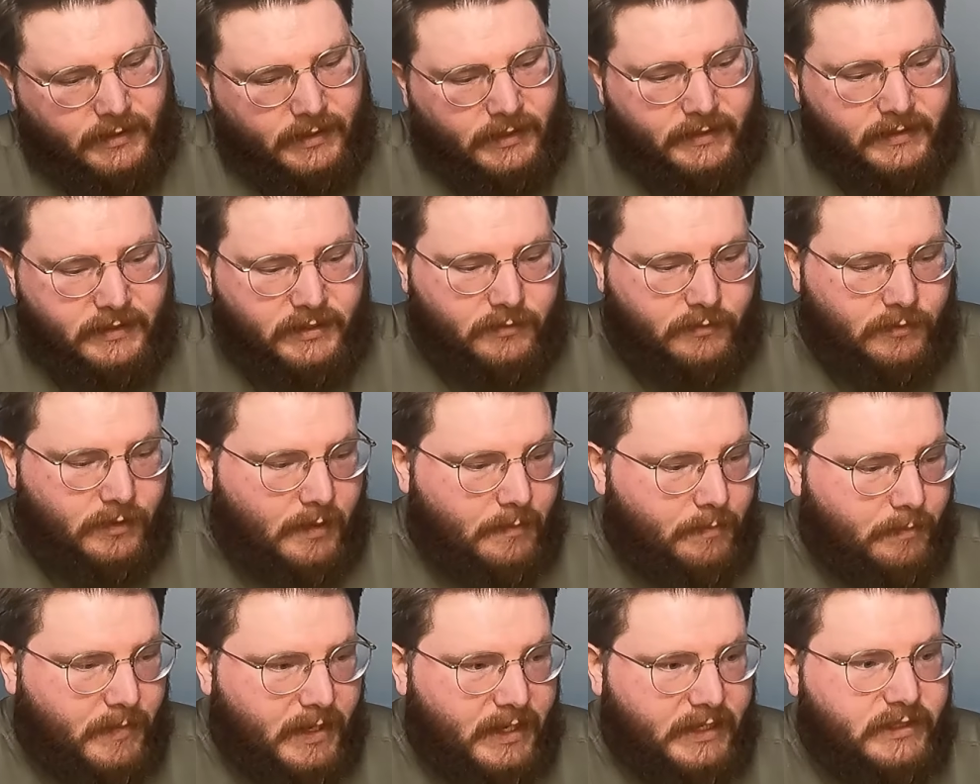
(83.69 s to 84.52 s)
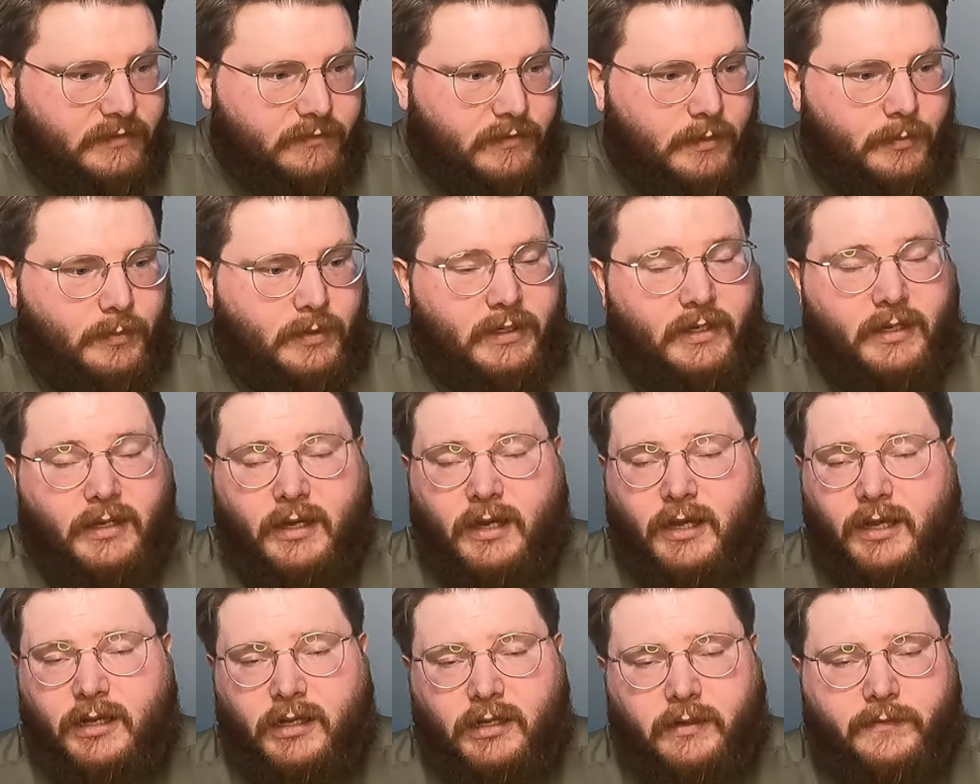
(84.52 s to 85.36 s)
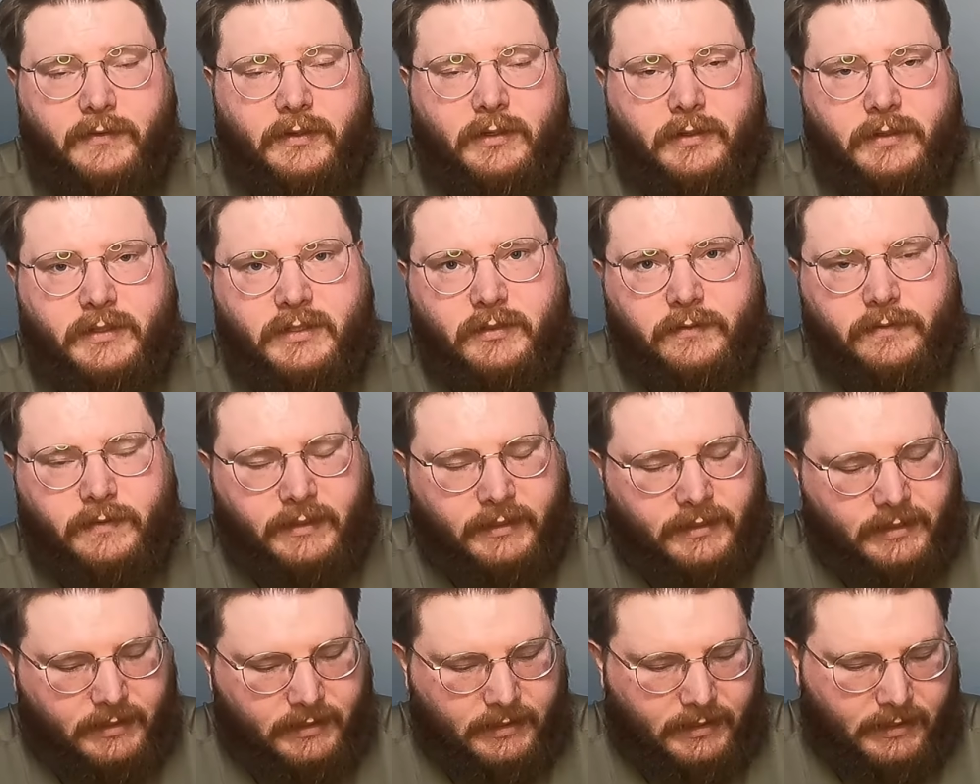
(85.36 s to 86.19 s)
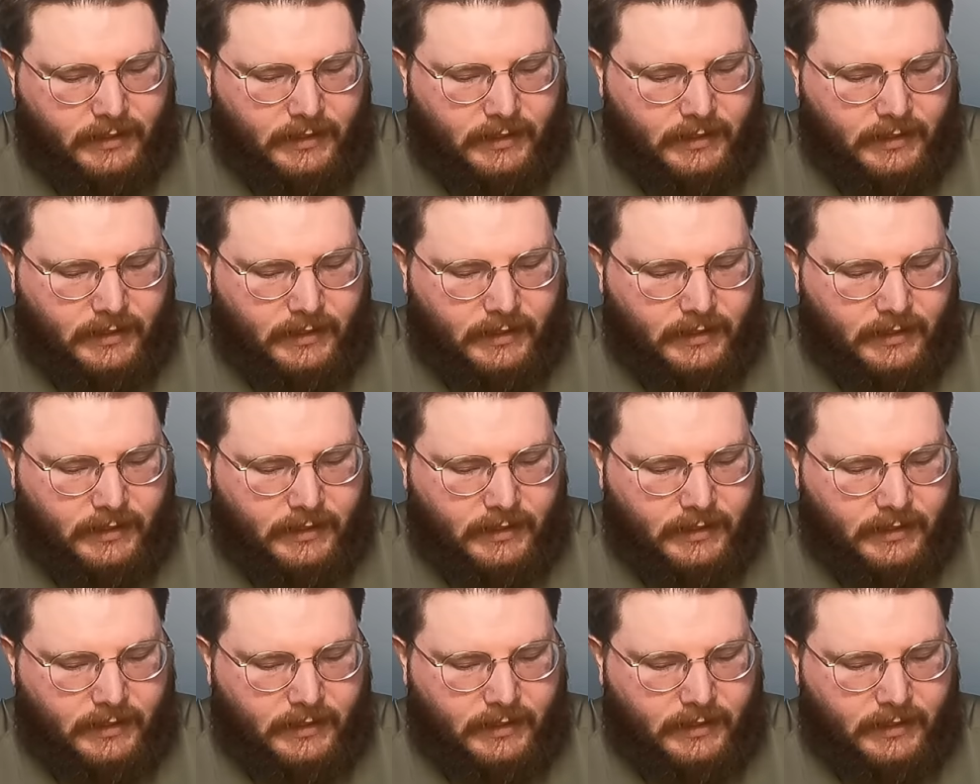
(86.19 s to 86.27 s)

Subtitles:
It's an amazing replica. I love the looks of it.